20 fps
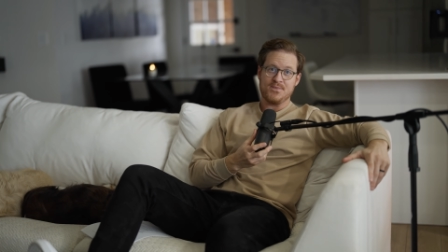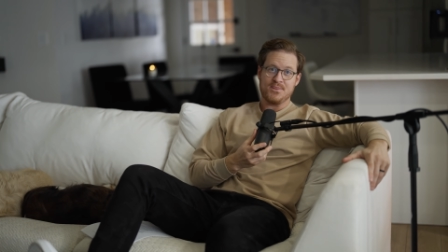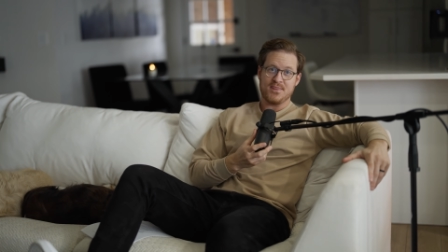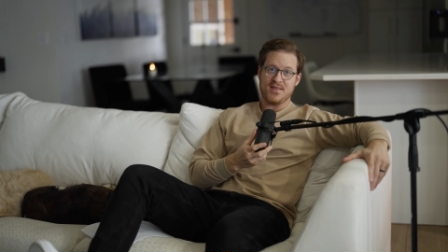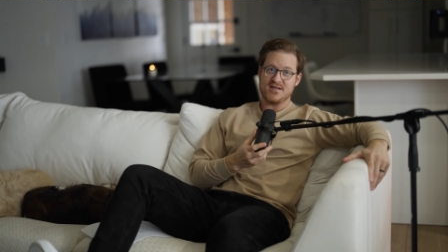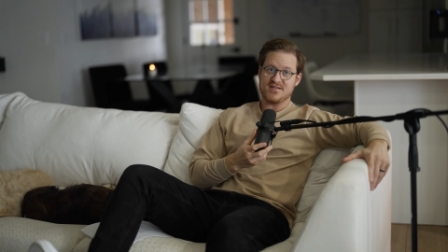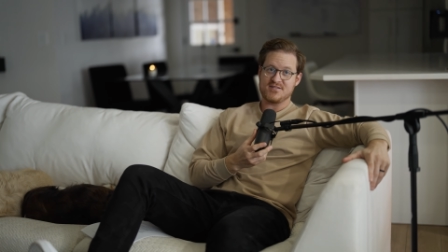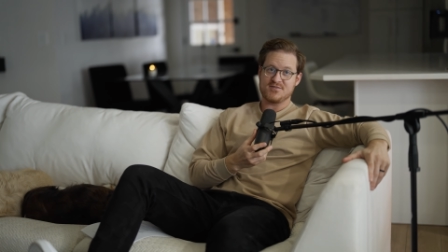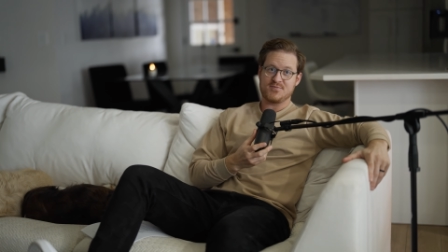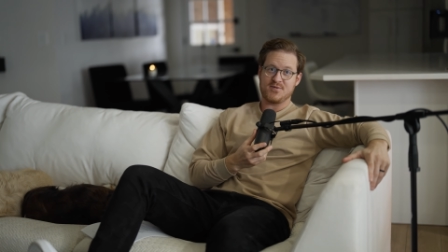
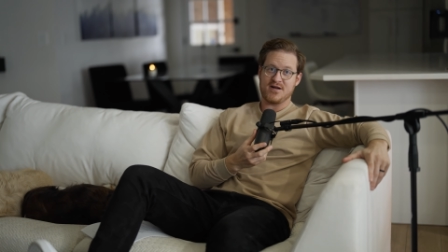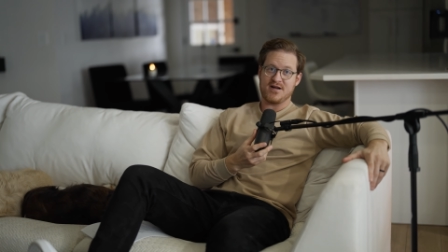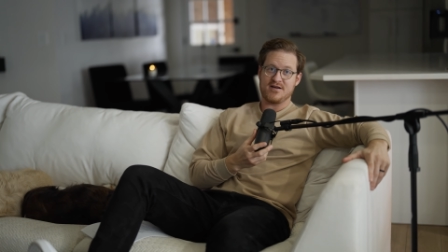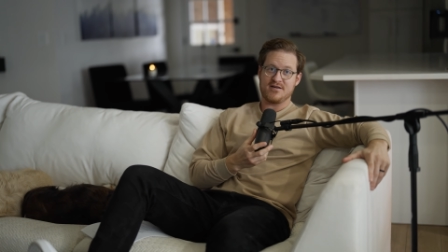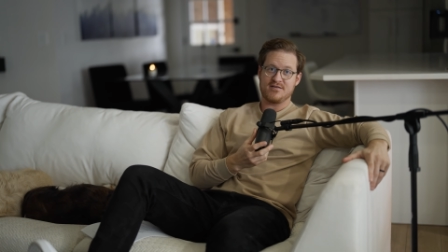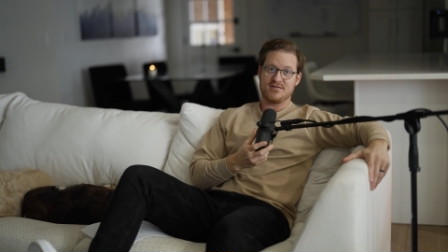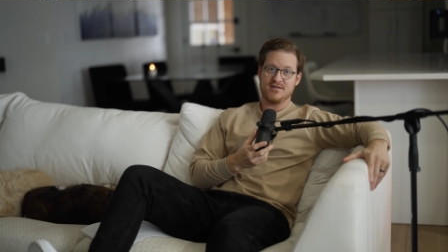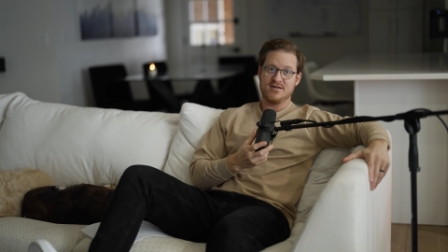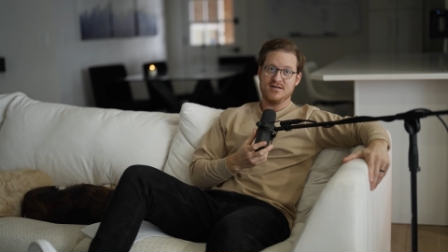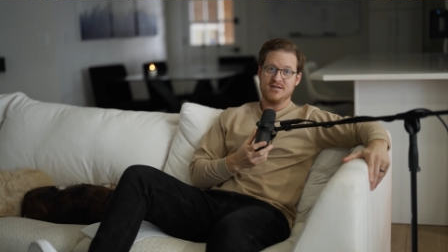This is
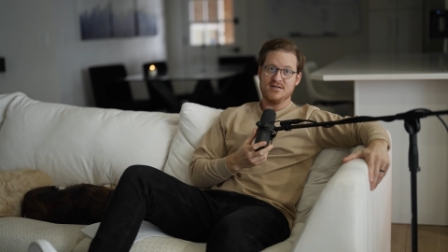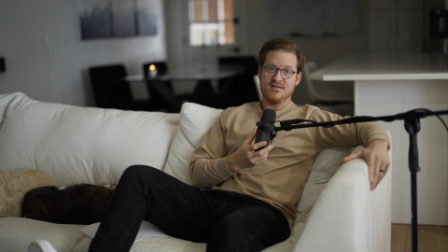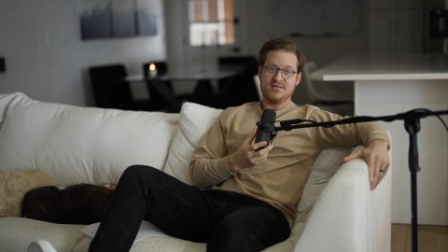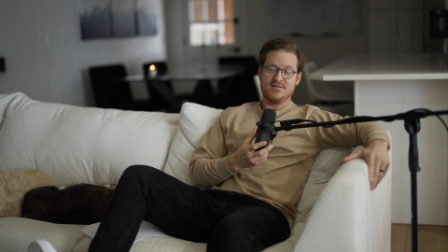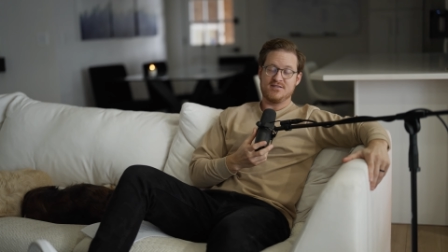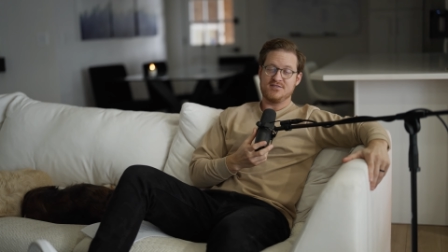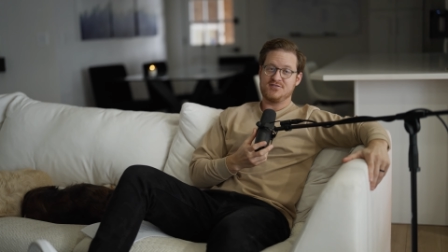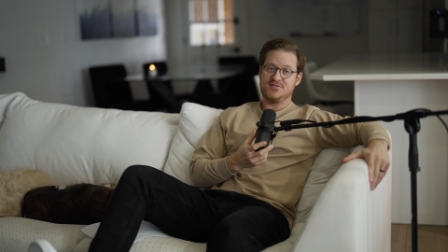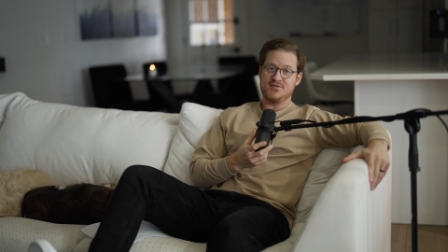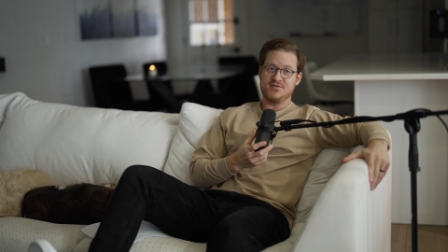where
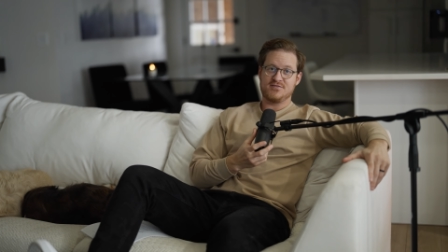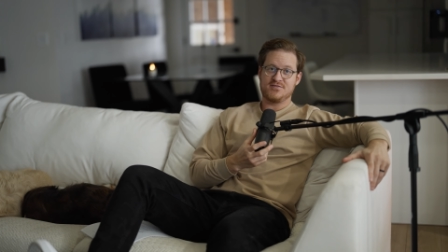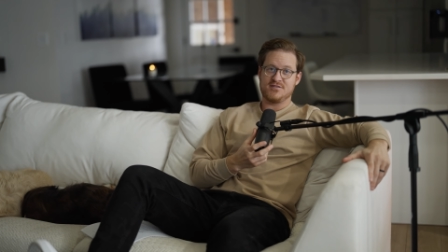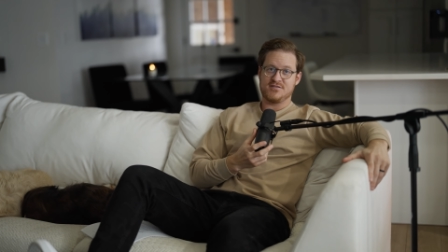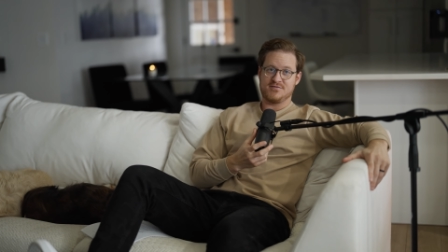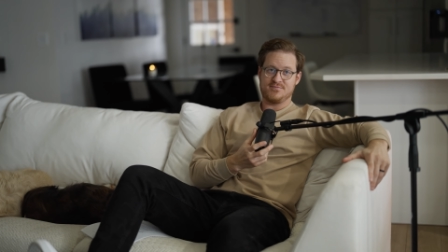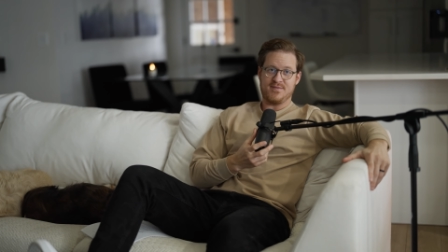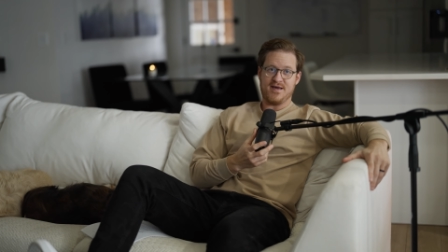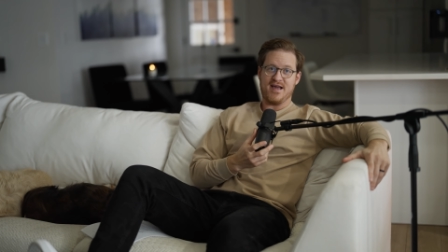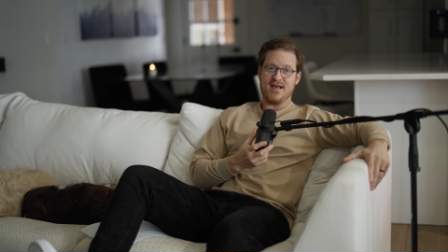the juice
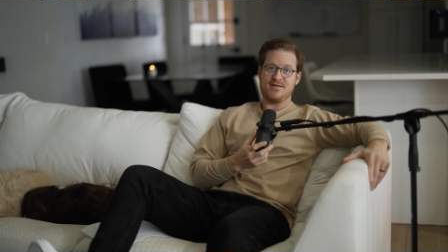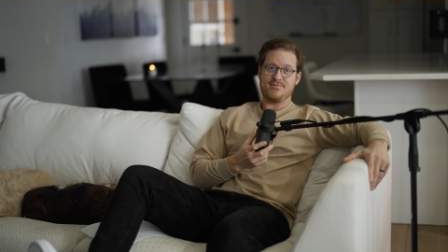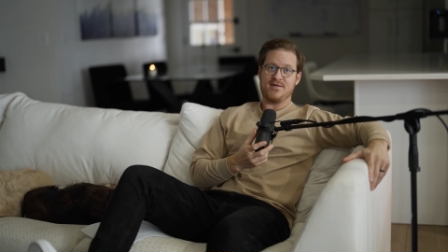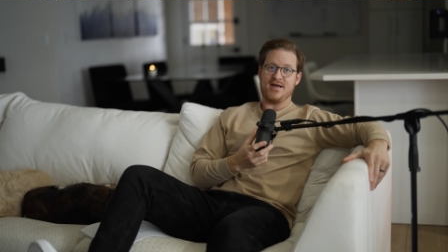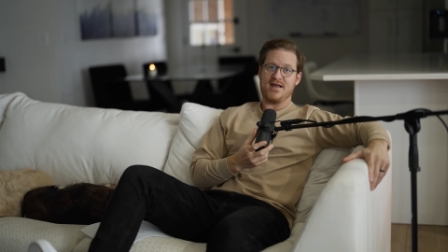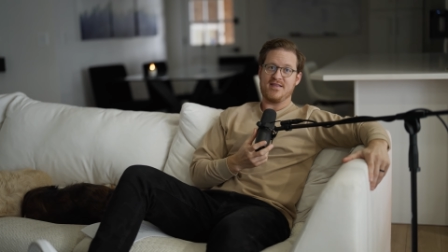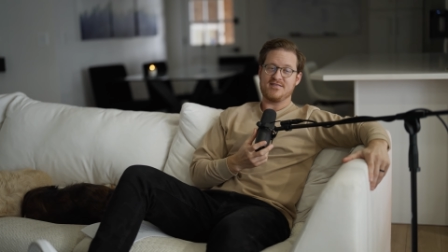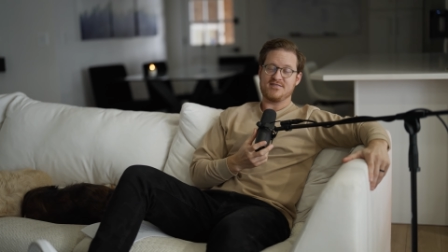is made, man.